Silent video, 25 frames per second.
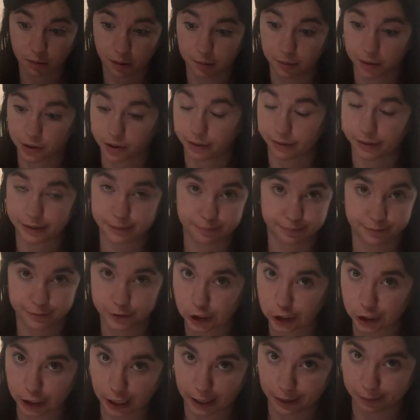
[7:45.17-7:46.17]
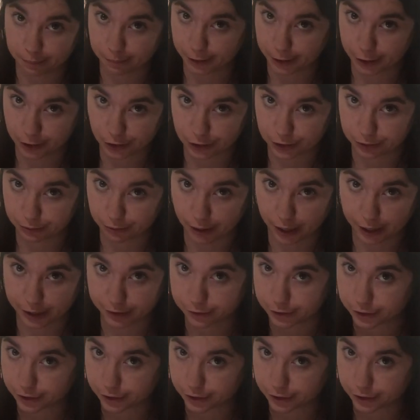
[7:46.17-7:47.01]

maybe you're going, she can't be good, right?